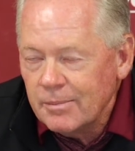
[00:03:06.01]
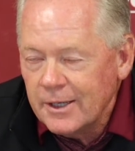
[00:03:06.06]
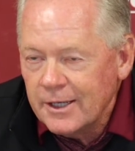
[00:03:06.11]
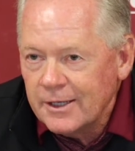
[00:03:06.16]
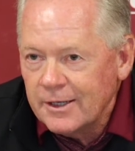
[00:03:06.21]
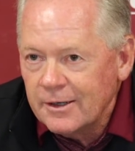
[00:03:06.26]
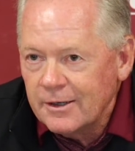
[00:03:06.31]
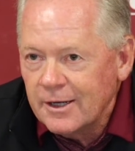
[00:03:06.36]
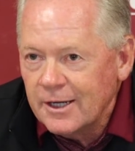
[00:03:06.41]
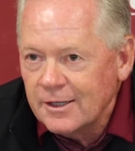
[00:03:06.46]

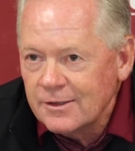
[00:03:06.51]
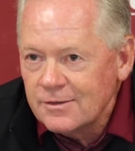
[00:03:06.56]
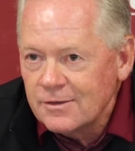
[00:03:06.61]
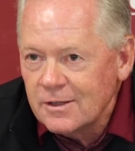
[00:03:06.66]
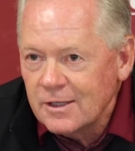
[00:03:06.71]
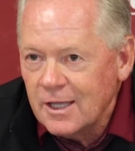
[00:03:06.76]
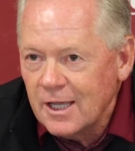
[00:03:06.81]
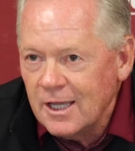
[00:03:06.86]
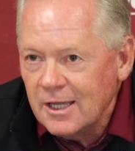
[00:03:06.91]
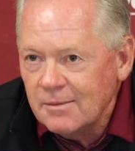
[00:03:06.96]
better as
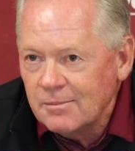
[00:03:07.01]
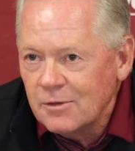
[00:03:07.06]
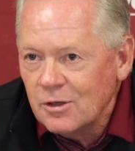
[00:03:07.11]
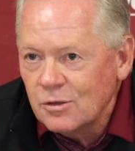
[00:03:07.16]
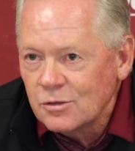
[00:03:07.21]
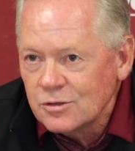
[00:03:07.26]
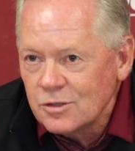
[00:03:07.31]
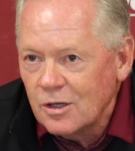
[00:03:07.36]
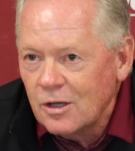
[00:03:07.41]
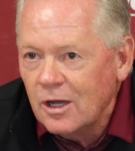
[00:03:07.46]
the game
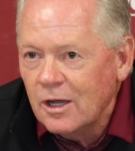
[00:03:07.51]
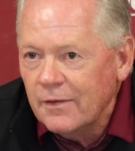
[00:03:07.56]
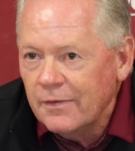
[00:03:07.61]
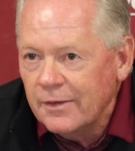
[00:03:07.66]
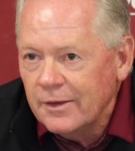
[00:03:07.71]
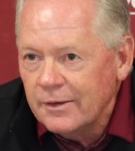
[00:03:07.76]
goes on.